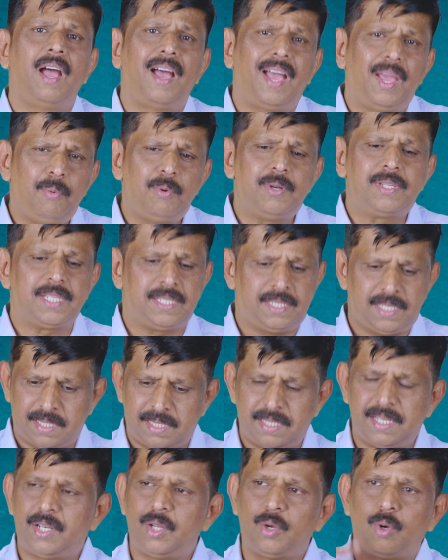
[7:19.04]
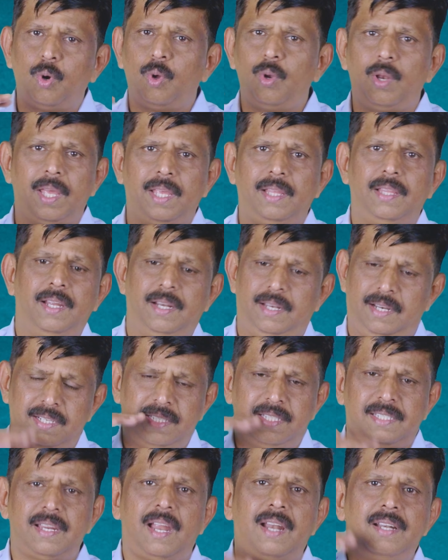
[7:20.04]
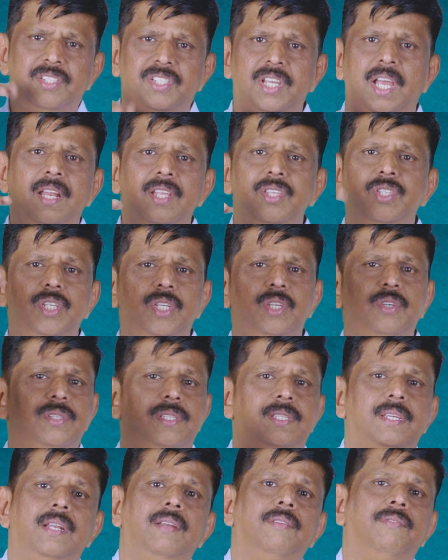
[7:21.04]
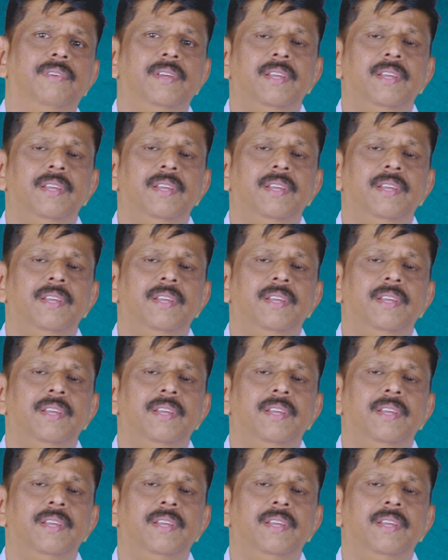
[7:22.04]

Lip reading: I would suggest set a goal like that and start challenging yourself.